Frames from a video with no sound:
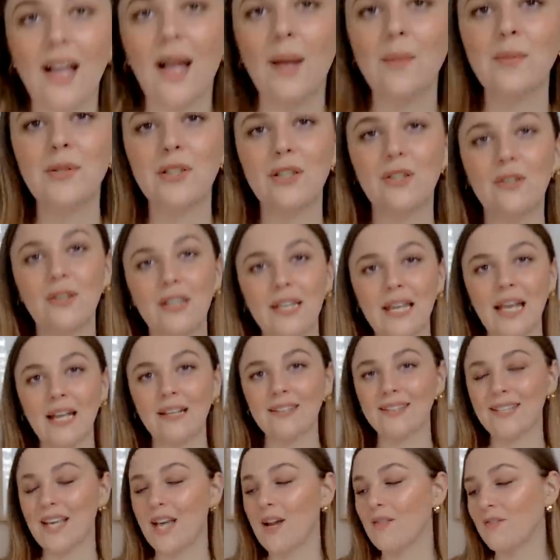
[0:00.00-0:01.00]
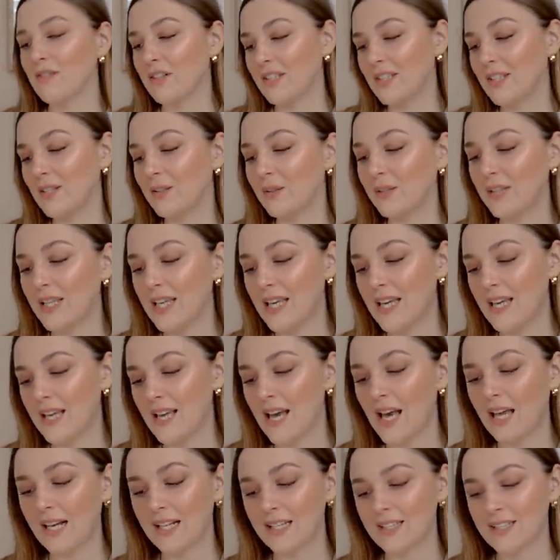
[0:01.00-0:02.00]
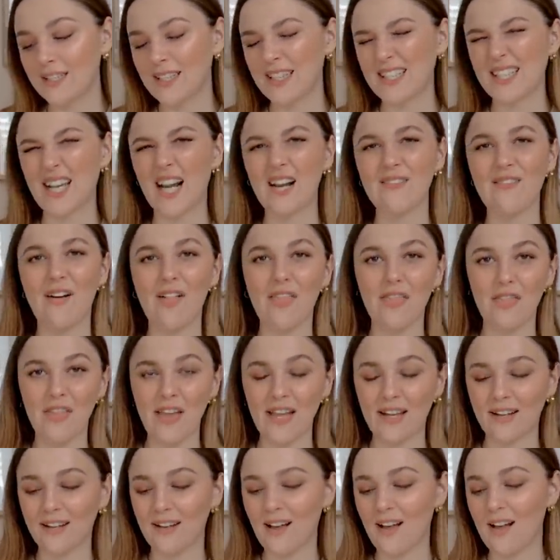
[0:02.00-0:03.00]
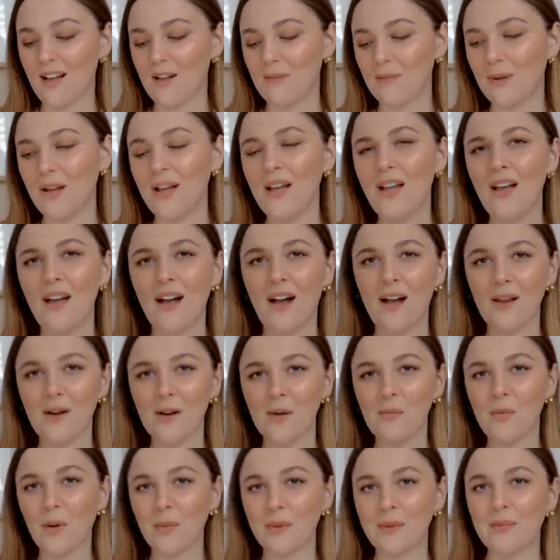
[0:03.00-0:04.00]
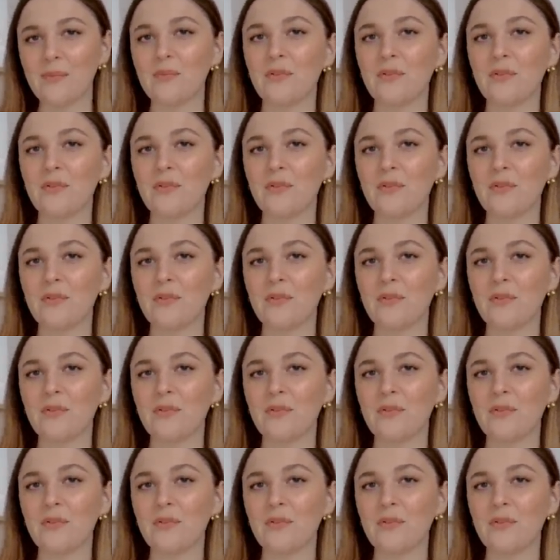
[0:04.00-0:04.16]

absolutely nails it every single year, and it's kind of her thing. I know I'm probably